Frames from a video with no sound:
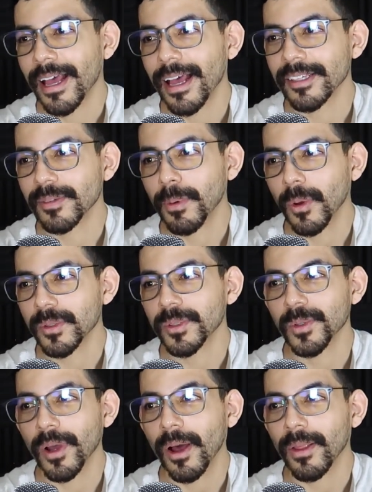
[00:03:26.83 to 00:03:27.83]
as opposed
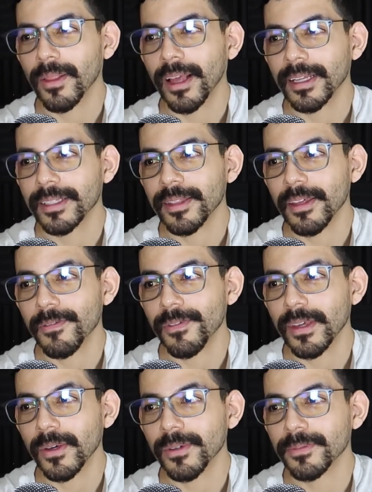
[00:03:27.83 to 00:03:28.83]
to how like they
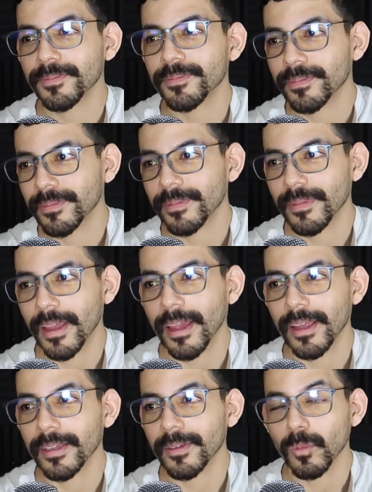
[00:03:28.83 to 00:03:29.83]
feel
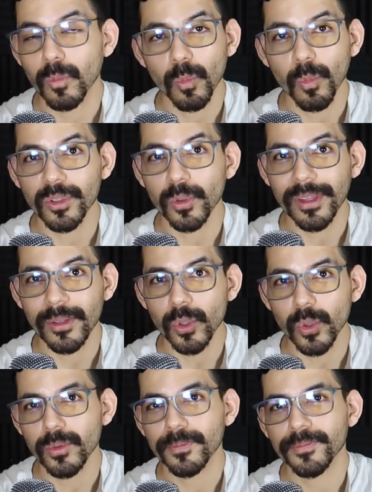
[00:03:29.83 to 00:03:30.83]
and what do they
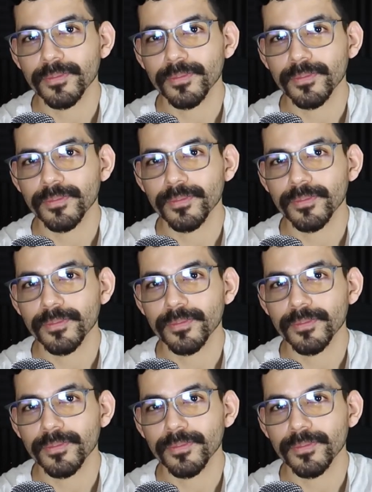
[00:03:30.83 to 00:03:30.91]
do.